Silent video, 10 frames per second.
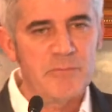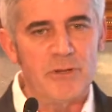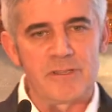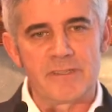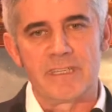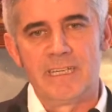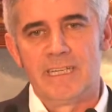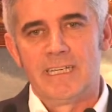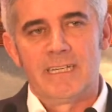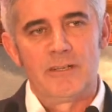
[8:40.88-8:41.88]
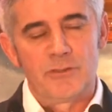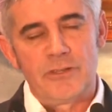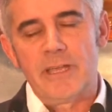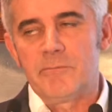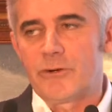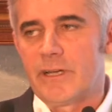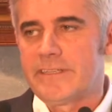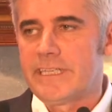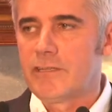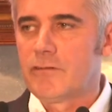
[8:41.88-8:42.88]
numbers, uh, the number at
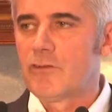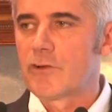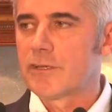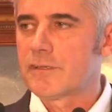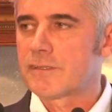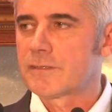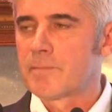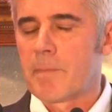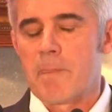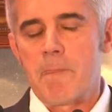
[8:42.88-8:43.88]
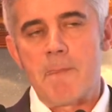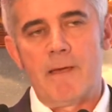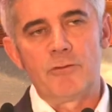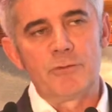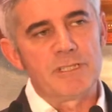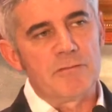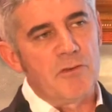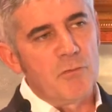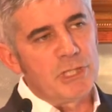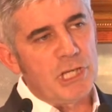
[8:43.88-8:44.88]
the end of August. And the reason
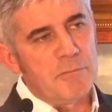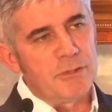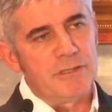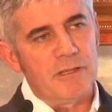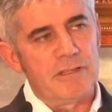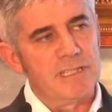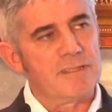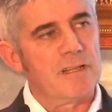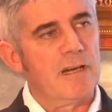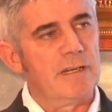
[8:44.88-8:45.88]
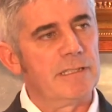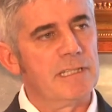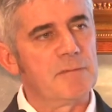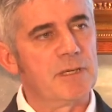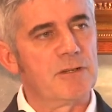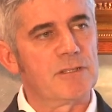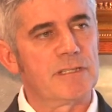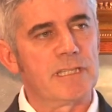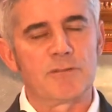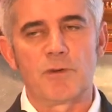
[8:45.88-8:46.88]
for which I put it on this slide is
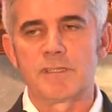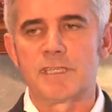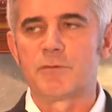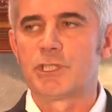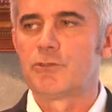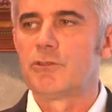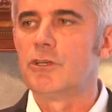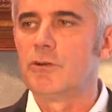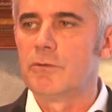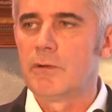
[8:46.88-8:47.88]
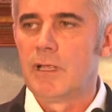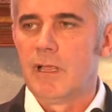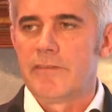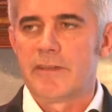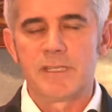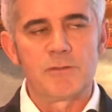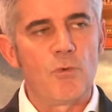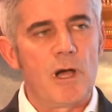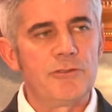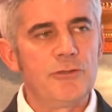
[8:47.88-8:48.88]
because there's one thing we should know. There is
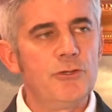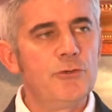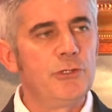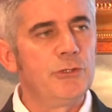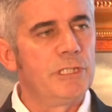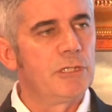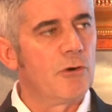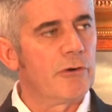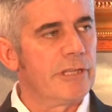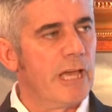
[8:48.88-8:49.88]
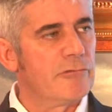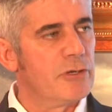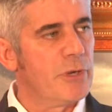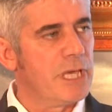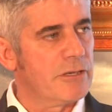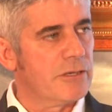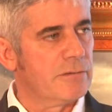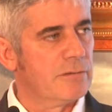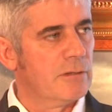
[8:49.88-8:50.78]
one new unicorn every week.